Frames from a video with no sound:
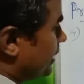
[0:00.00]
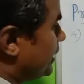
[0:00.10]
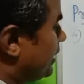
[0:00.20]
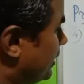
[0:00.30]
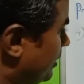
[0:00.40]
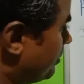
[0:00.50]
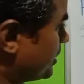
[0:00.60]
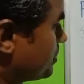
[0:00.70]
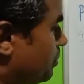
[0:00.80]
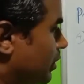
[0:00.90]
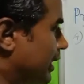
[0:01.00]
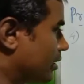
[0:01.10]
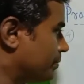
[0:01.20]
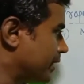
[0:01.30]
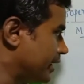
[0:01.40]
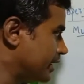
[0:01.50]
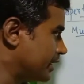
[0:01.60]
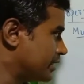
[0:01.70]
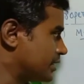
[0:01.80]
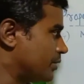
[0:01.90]
That means product of any
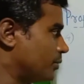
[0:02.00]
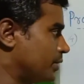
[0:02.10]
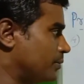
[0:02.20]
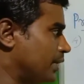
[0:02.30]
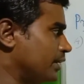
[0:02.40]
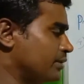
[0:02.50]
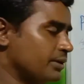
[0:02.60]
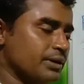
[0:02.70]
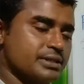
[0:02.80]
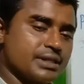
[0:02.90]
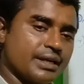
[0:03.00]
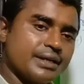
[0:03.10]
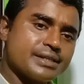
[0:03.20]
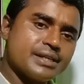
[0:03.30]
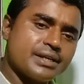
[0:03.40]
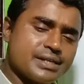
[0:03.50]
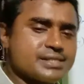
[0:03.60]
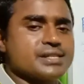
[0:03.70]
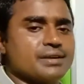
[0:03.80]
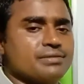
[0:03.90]
integer with 1 is the integer
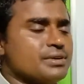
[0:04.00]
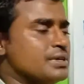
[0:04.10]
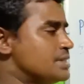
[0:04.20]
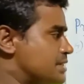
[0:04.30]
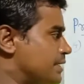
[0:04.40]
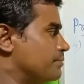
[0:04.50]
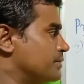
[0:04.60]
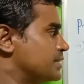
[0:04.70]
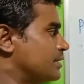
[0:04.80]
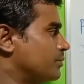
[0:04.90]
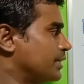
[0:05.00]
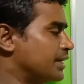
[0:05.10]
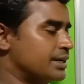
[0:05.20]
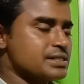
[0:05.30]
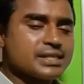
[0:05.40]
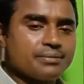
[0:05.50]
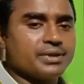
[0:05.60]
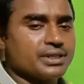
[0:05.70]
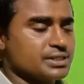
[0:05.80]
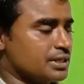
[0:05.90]
itself. Same, we get the same
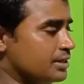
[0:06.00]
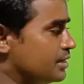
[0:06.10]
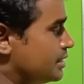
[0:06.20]
integer.